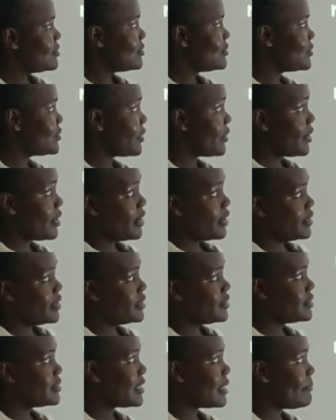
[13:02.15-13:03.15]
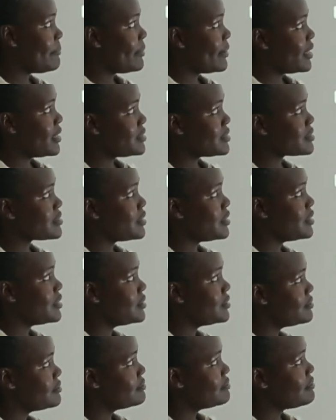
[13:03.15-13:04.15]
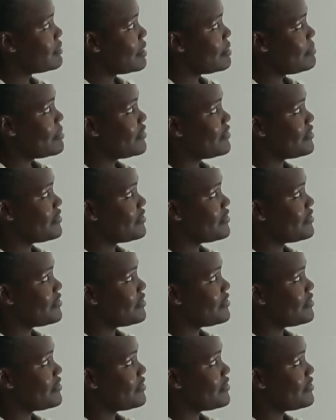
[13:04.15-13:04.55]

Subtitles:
riding the bicycle, maybe